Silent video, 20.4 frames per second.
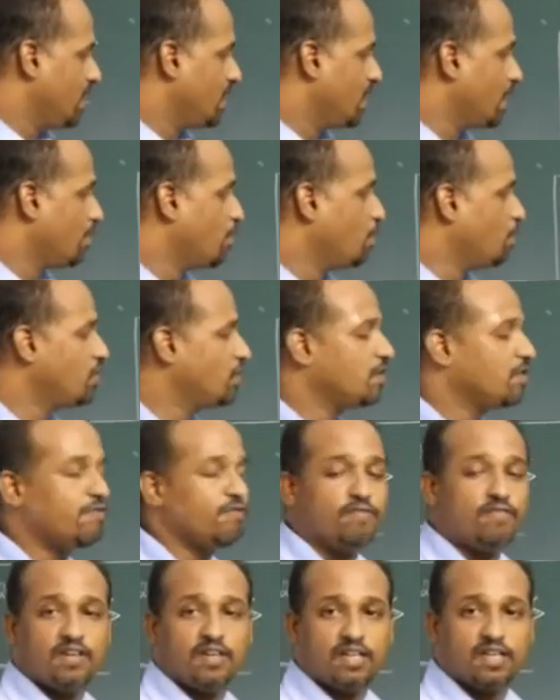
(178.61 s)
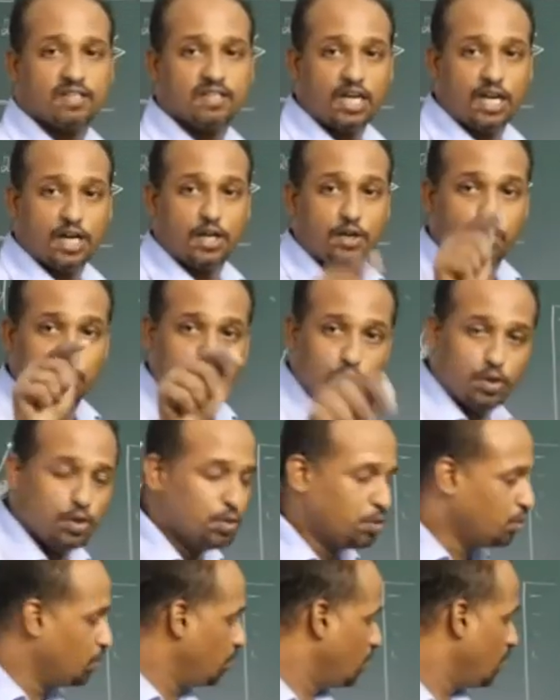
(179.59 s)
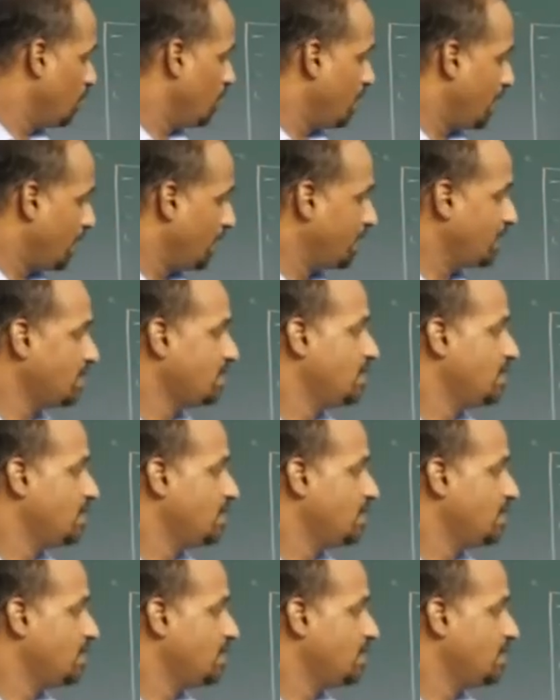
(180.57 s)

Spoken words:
the amount of work that you do is